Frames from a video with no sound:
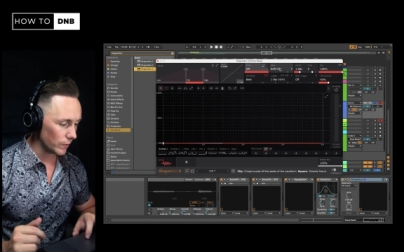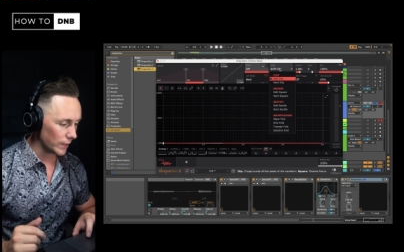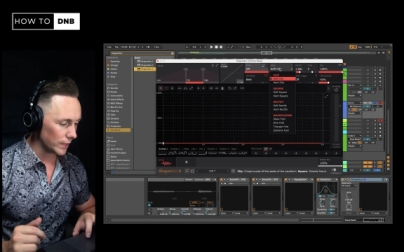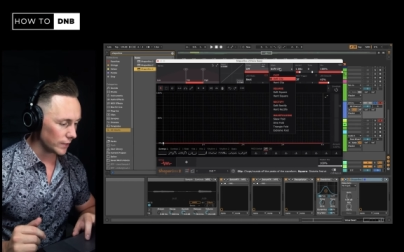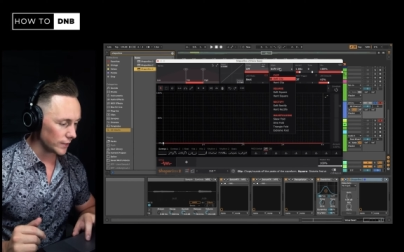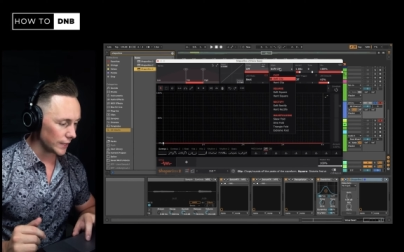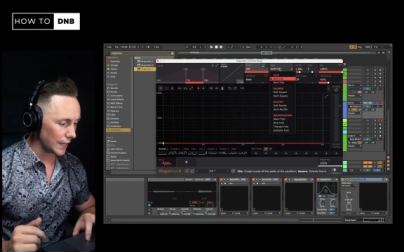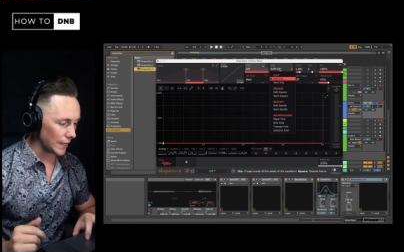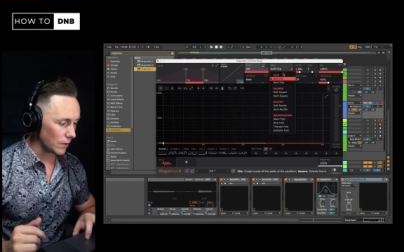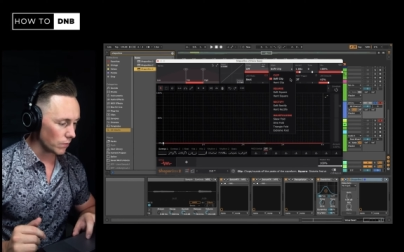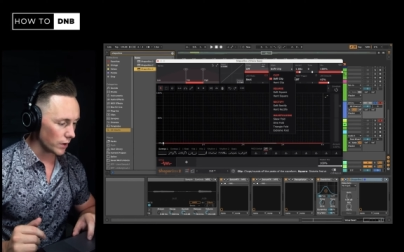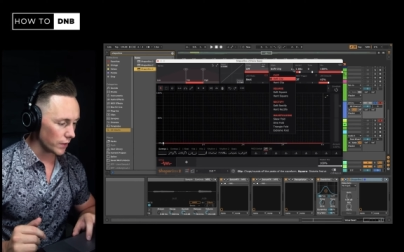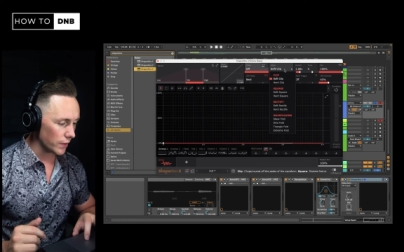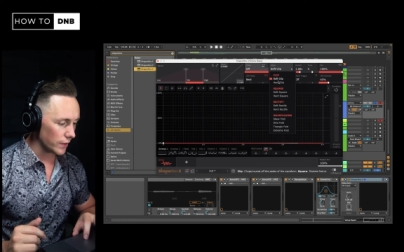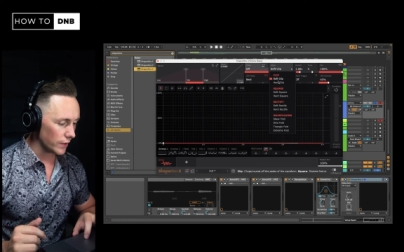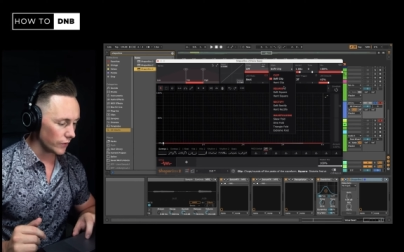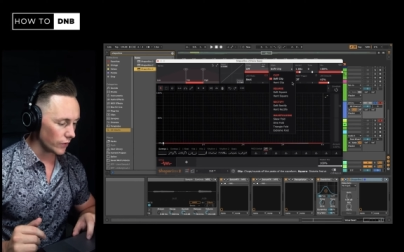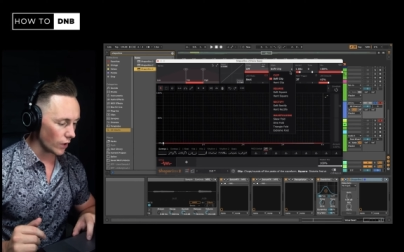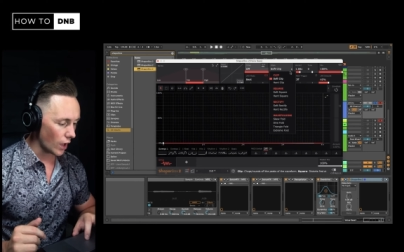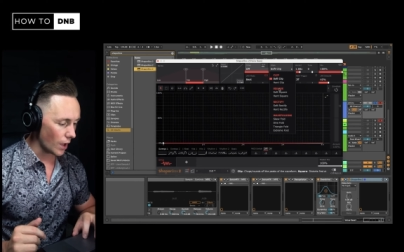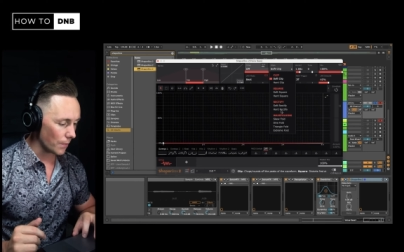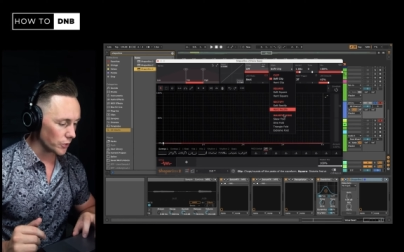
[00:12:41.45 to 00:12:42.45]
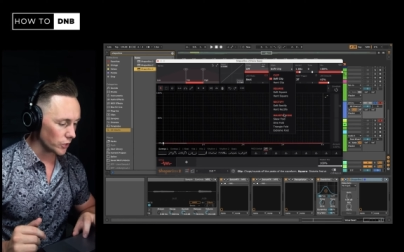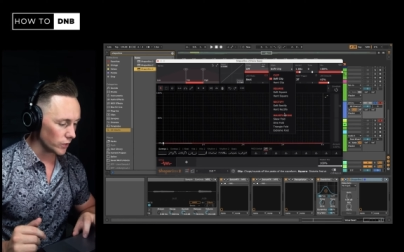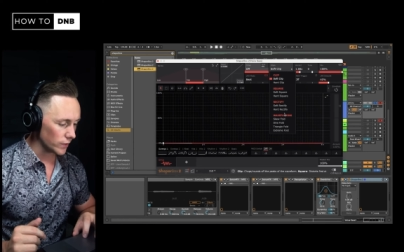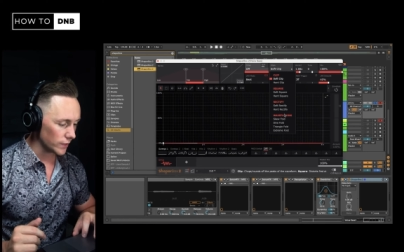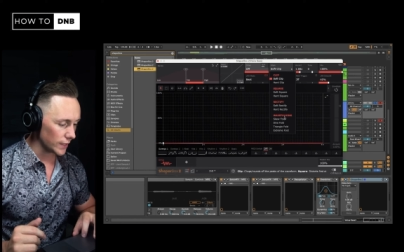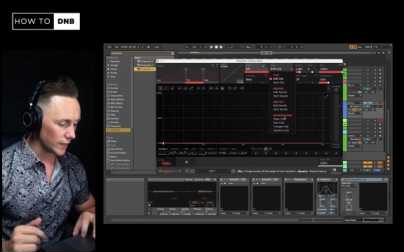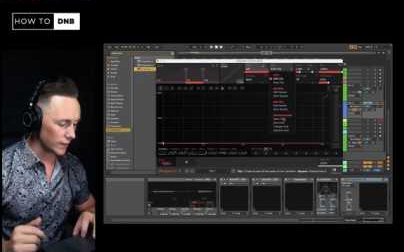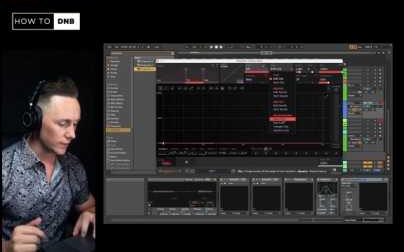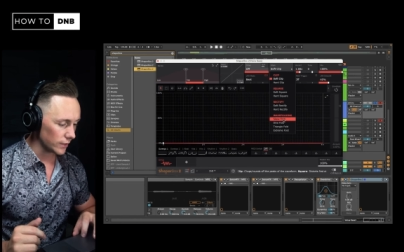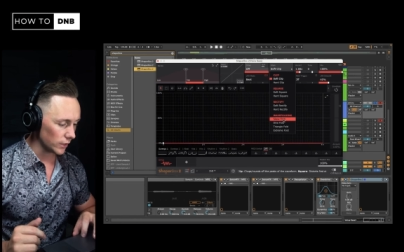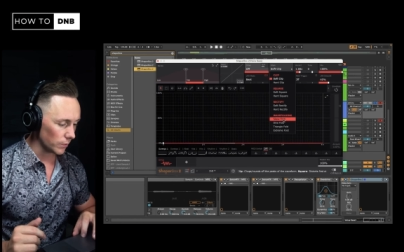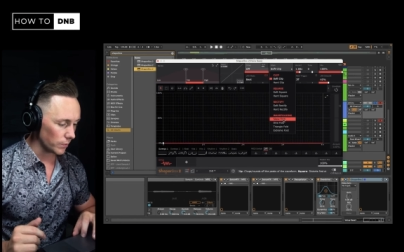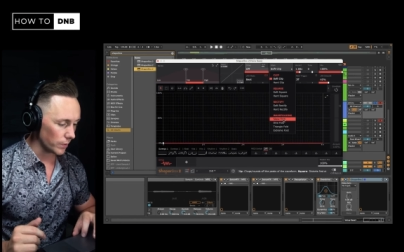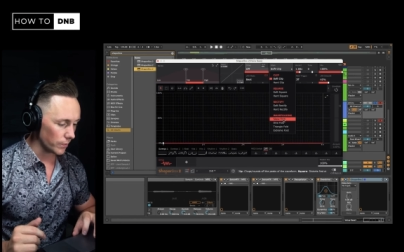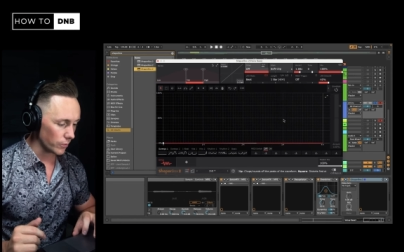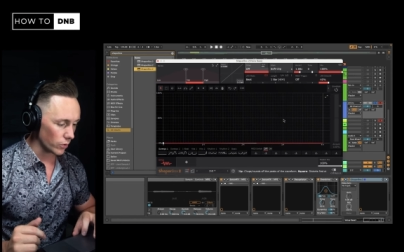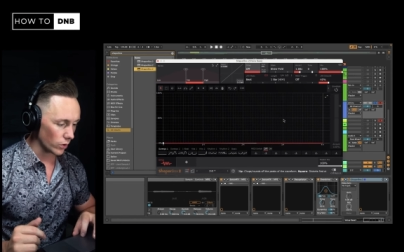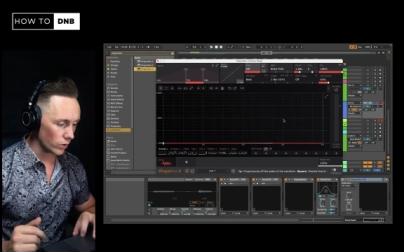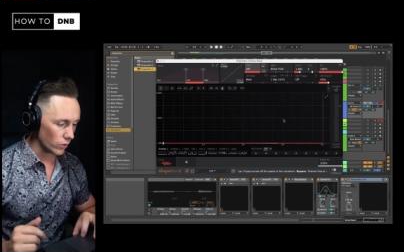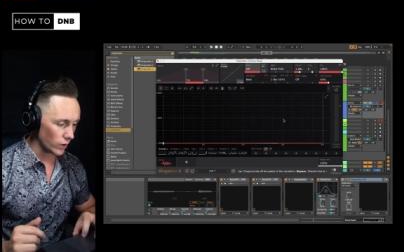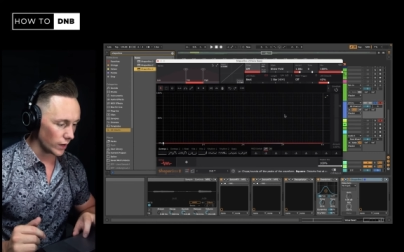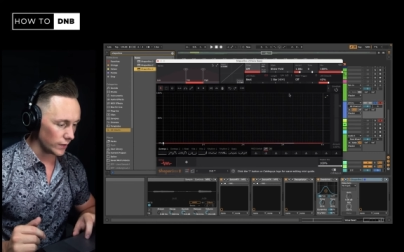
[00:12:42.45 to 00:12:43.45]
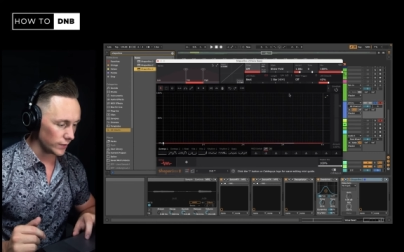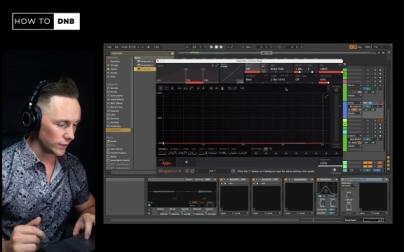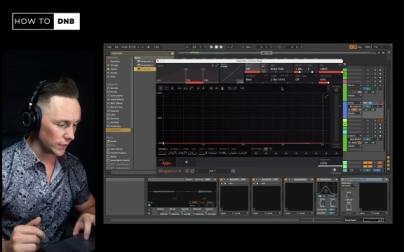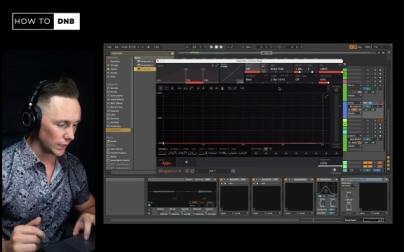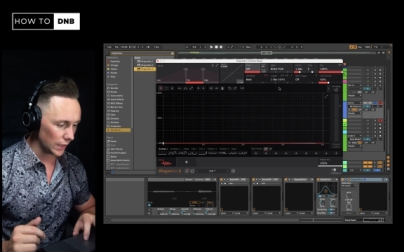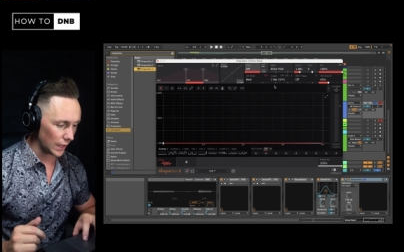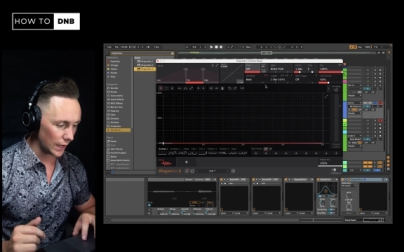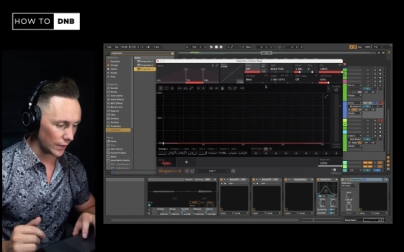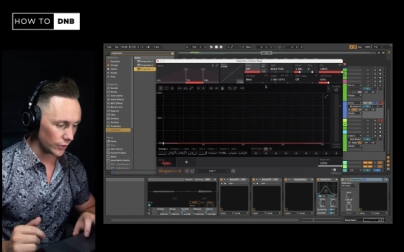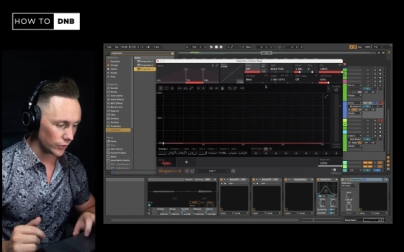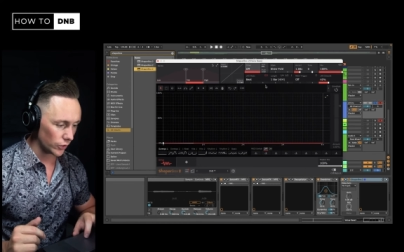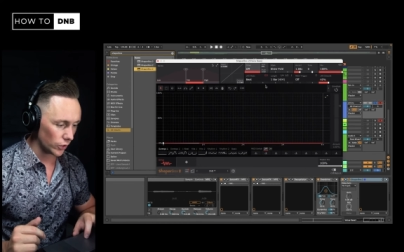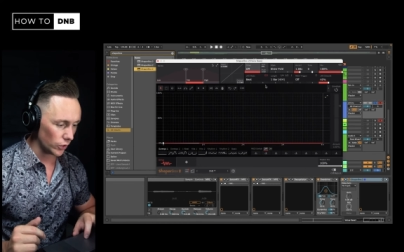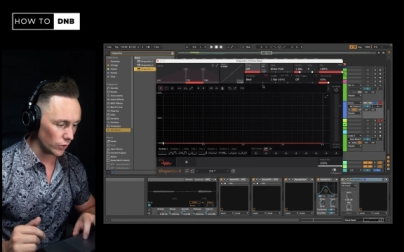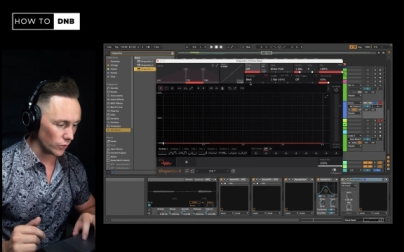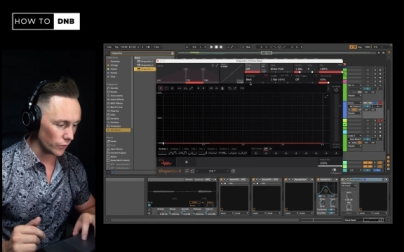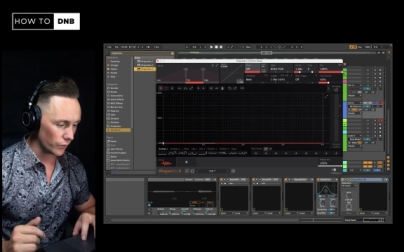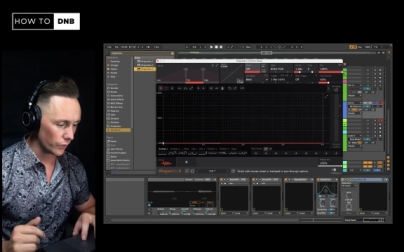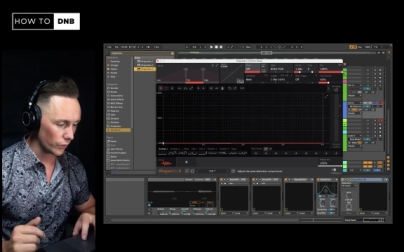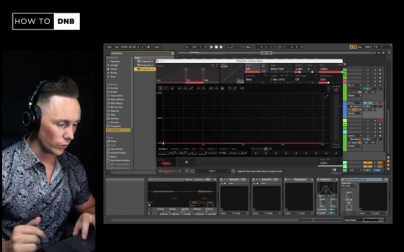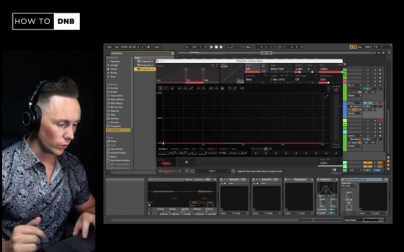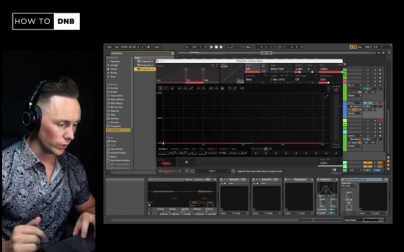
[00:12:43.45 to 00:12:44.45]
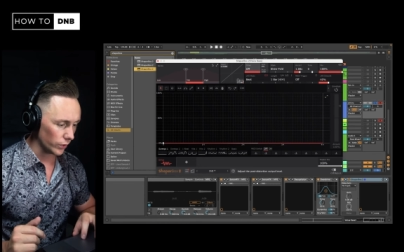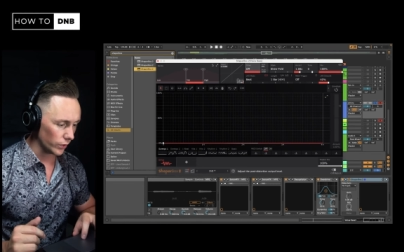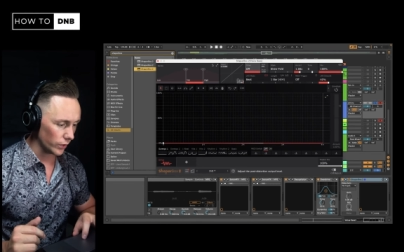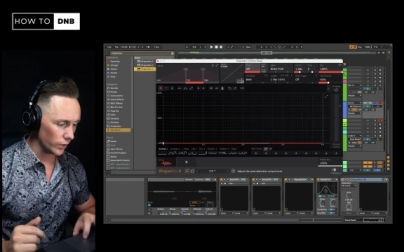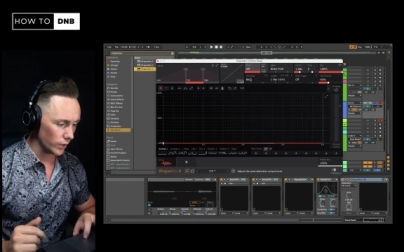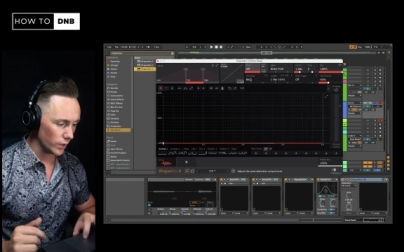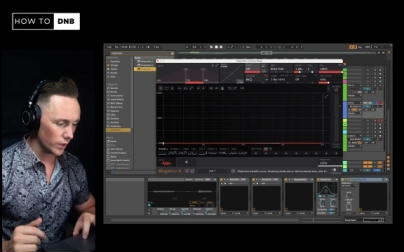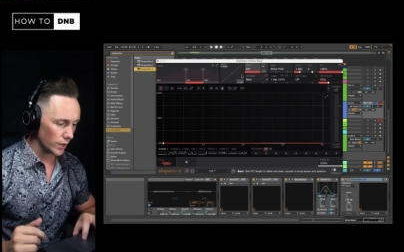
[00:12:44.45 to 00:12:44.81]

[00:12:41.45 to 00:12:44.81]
We can take one of these options that is a little bit more crazy, like skew fold,